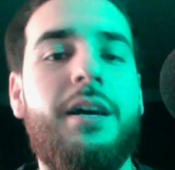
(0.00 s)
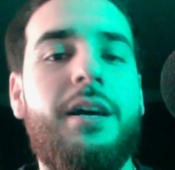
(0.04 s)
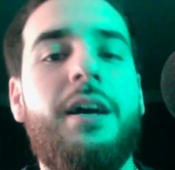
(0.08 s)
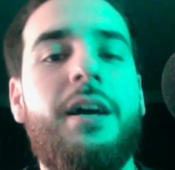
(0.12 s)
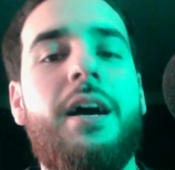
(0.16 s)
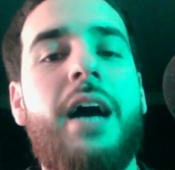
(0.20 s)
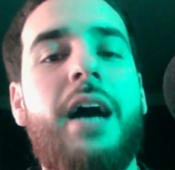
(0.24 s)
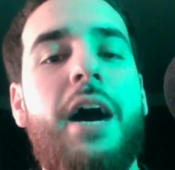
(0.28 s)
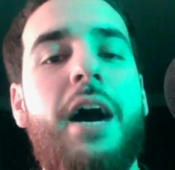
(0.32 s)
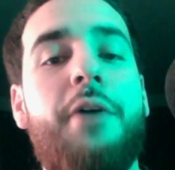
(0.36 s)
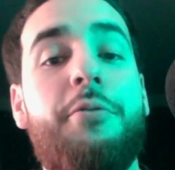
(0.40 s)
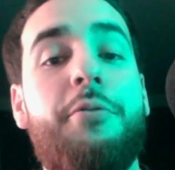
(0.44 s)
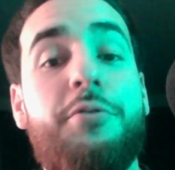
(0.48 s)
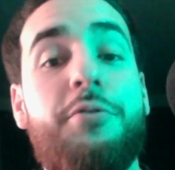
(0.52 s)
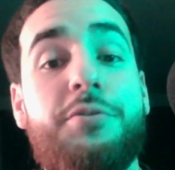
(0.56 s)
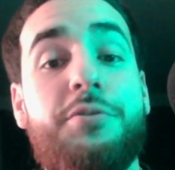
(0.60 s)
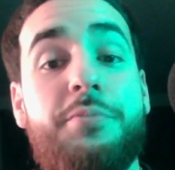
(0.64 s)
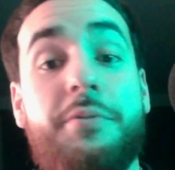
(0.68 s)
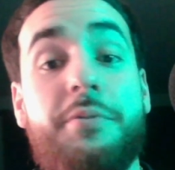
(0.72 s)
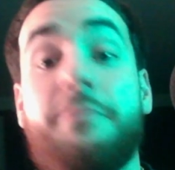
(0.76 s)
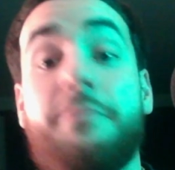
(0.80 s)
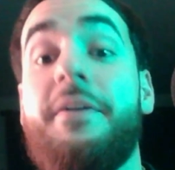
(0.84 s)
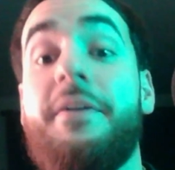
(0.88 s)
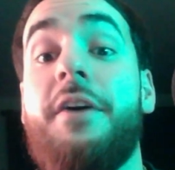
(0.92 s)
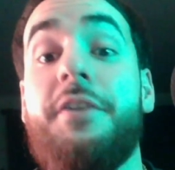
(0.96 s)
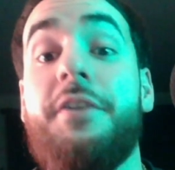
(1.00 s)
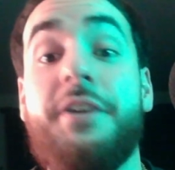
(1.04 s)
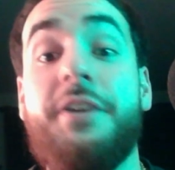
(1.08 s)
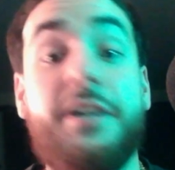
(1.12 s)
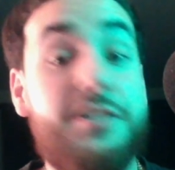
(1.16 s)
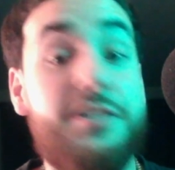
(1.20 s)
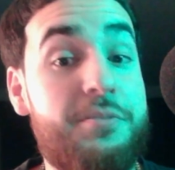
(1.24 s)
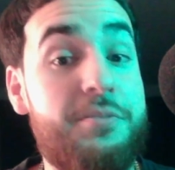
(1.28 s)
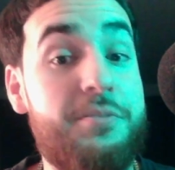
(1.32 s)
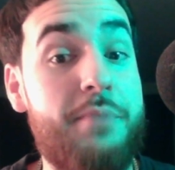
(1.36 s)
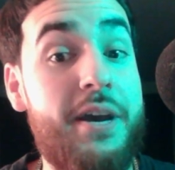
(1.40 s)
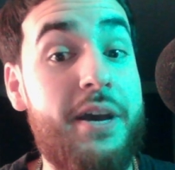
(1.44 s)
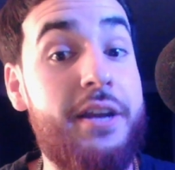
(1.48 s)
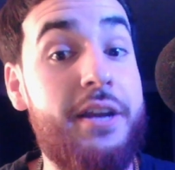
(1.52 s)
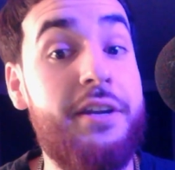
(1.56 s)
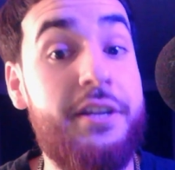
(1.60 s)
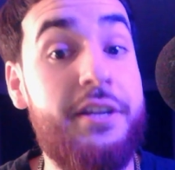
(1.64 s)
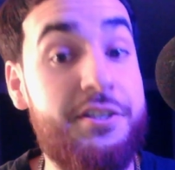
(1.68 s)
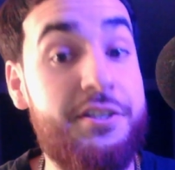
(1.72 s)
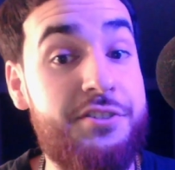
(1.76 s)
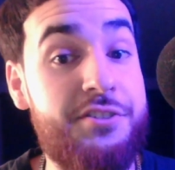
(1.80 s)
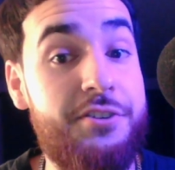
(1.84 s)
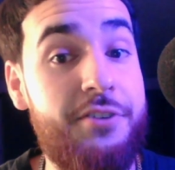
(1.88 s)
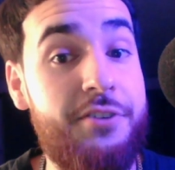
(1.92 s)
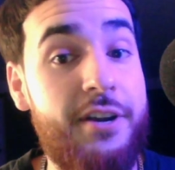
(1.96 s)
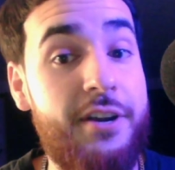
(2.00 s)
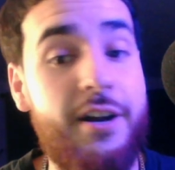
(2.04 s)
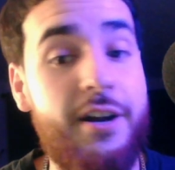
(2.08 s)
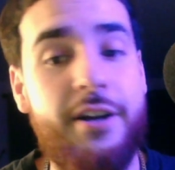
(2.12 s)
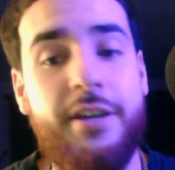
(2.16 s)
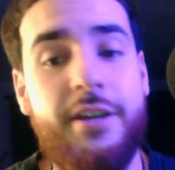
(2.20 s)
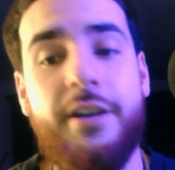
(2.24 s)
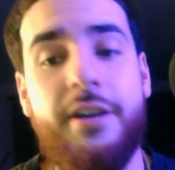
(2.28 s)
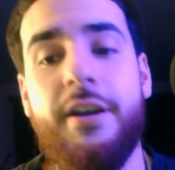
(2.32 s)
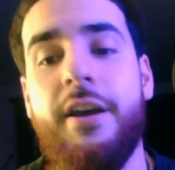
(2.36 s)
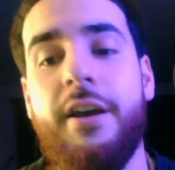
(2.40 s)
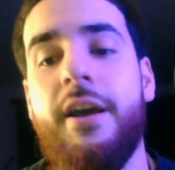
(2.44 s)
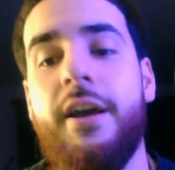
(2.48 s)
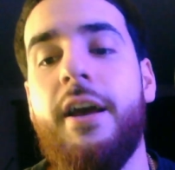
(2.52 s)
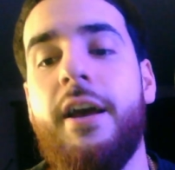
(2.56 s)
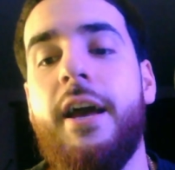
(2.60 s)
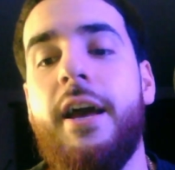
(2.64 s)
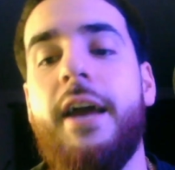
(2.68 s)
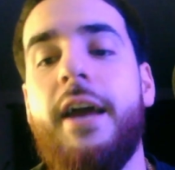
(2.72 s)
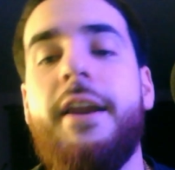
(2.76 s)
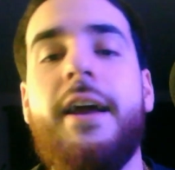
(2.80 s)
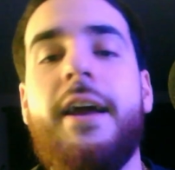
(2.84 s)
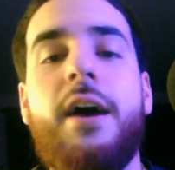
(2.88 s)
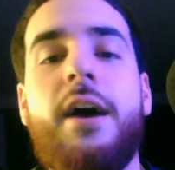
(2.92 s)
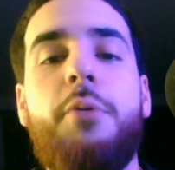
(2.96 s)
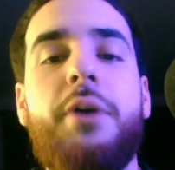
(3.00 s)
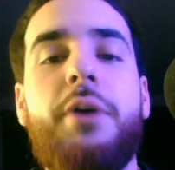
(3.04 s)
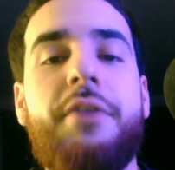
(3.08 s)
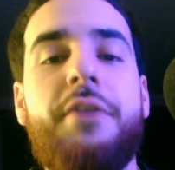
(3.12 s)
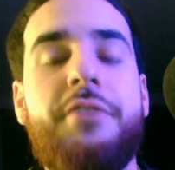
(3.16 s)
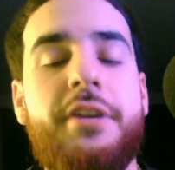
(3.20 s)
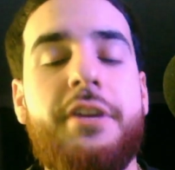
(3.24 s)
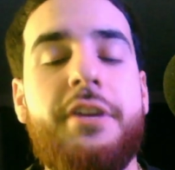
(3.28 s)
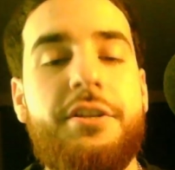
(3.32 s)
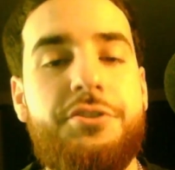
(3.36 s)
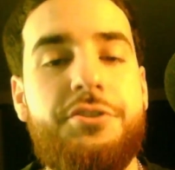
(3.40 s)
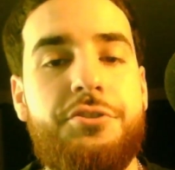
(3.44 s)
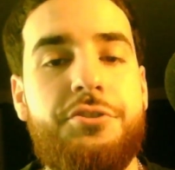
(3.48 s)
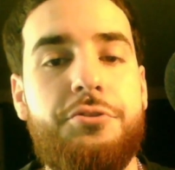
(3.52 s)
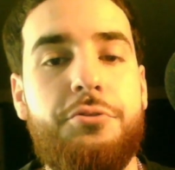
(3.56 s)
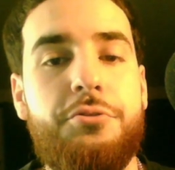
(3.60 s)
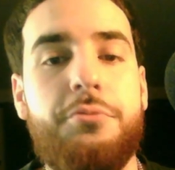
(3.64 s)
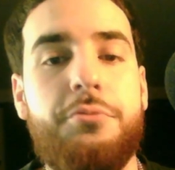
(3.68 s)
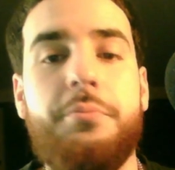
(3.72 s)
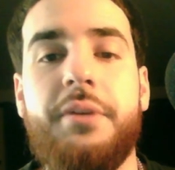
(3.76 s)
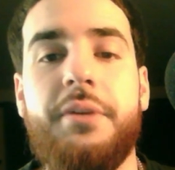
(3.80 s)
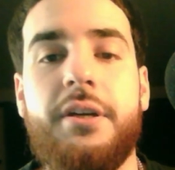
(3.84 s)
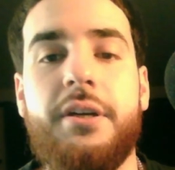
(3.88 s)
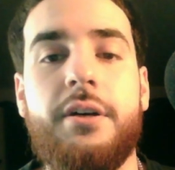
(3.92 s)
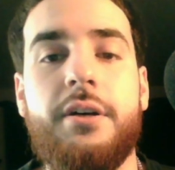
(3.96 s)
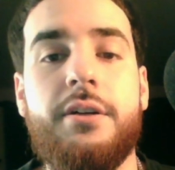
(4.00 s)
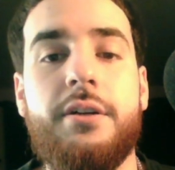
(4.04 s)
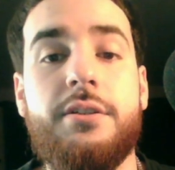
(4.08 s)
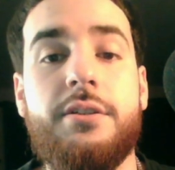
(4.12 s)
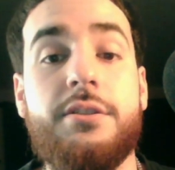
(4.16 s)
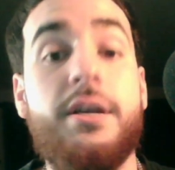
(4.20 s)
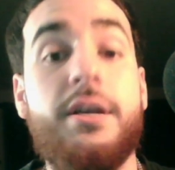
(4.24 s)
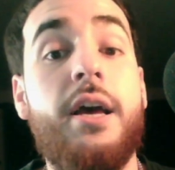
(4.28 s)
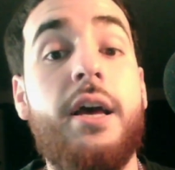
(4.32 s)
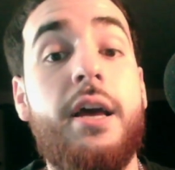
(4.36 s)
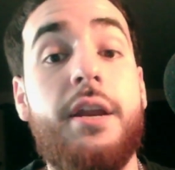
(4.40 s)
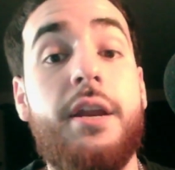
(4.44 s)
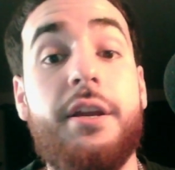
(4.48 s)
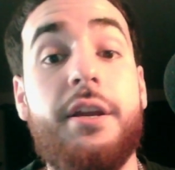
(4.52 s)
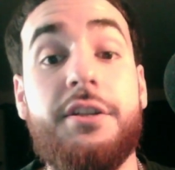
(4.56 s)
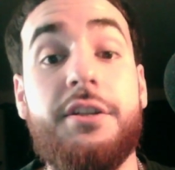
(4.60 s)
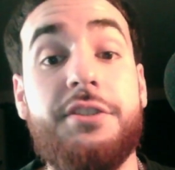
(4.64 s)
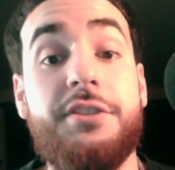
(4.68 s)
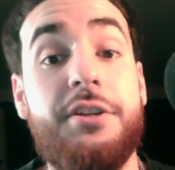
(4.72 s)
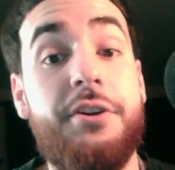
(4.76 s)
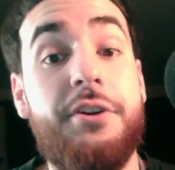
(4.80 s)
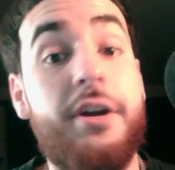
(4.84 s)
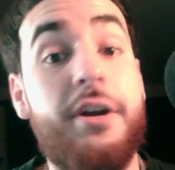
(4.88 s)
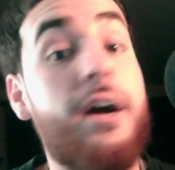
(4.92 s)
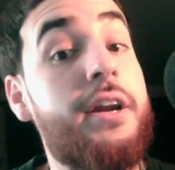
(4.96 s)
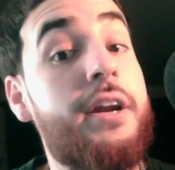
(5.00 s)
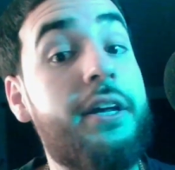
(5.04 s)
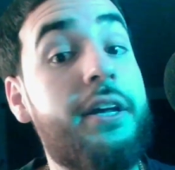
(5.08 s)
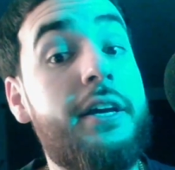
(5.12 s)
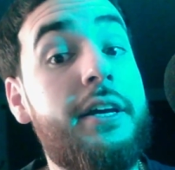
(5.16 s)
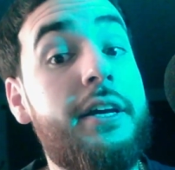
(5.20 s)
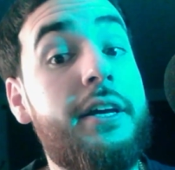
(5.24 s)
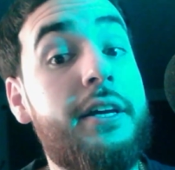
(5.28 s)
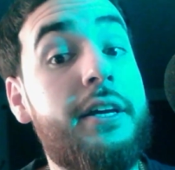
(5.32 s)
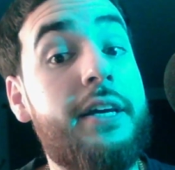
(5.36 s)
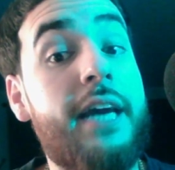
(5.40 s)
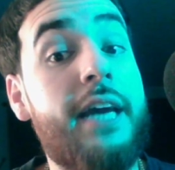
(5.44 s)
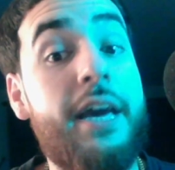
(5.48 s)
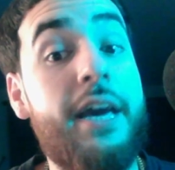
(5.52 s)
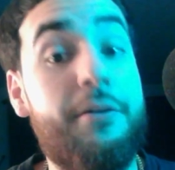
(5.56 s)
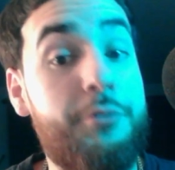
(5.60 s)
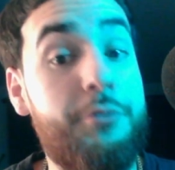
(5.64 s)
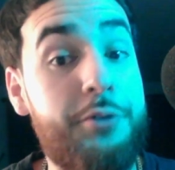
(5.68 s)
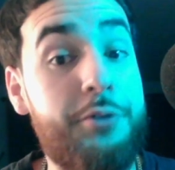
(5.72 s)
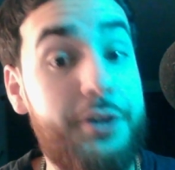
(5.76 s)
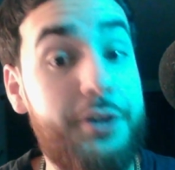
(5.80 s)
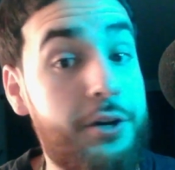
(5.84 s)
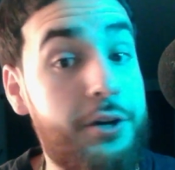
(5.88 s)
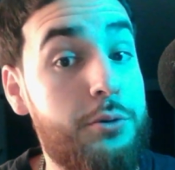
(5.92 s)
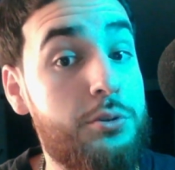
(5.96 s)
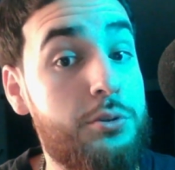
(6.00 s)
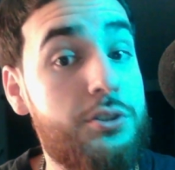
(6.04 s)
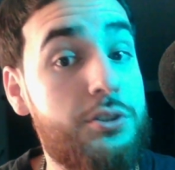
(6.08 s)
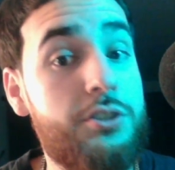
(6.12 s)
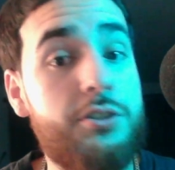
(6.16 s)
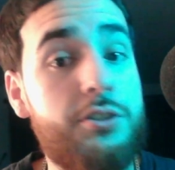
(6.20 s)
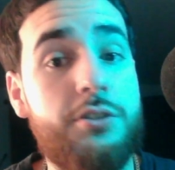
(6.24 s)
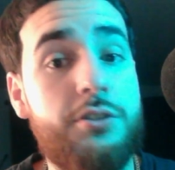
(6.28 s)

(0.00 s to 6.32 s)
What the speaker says: Howie Roseman found a yes man in Nick Sirianni, and now we have an issue because Nick Sirianni can't really coach.